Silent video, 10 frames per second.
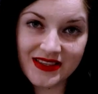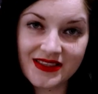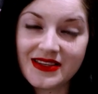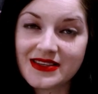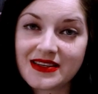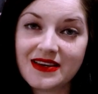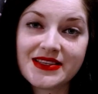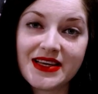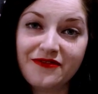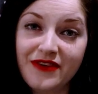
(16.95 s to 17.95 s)
to discuss
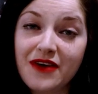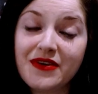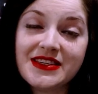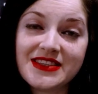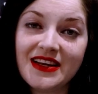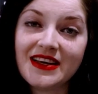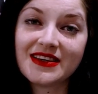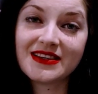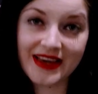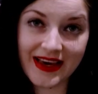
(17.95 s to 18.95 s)
a very
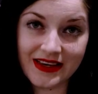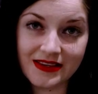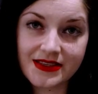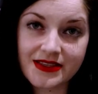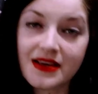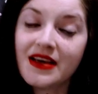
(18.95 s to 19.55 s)
delicate case,